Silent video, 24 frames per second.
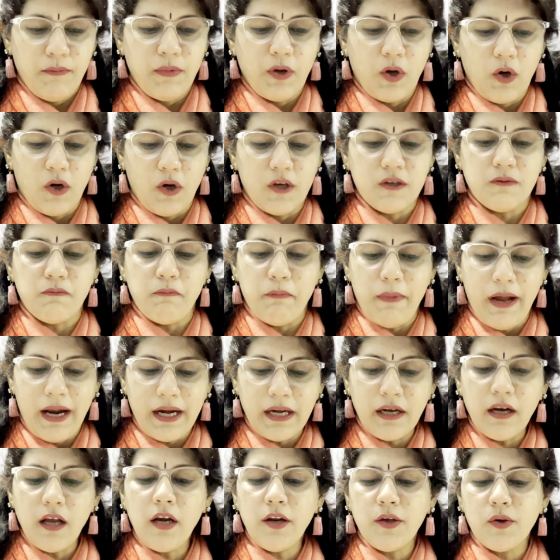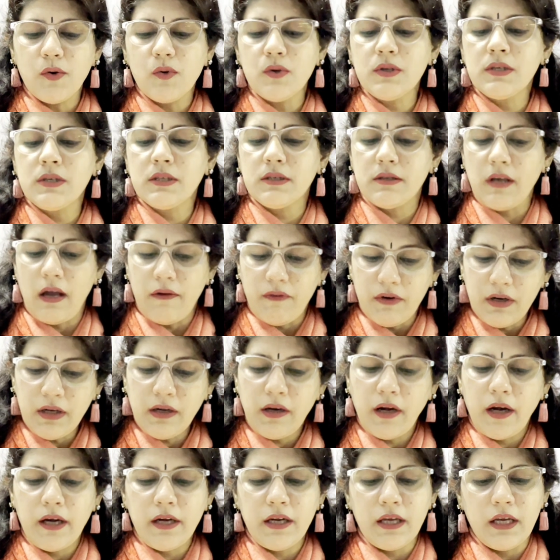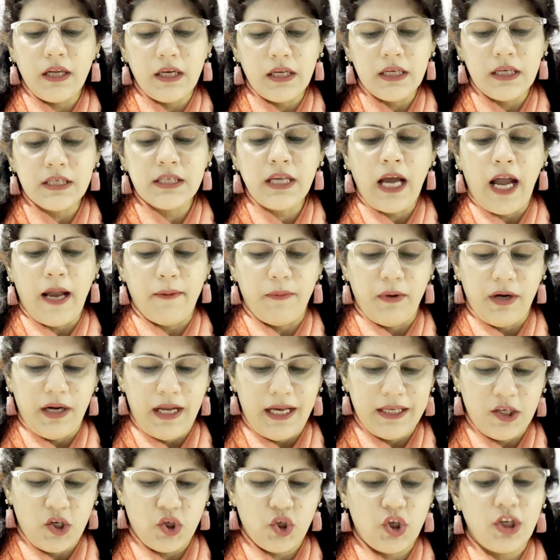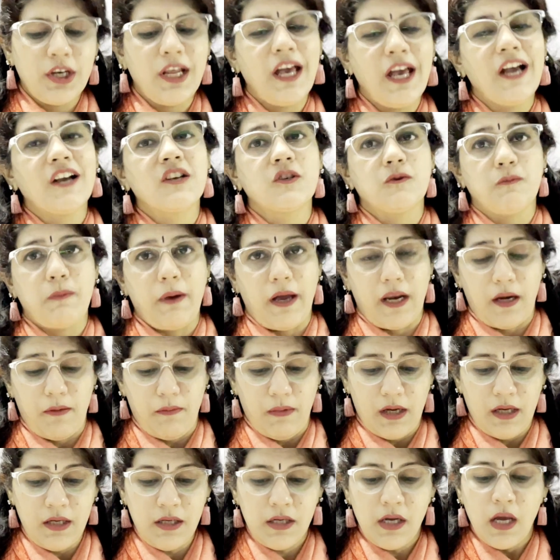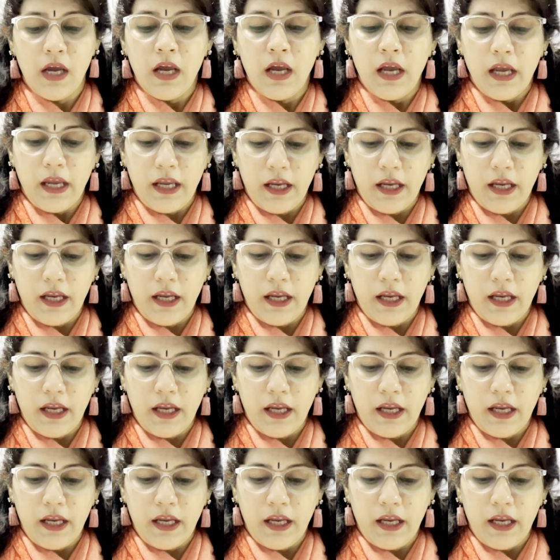because Mendel used 7 traits in his hybridization experiment,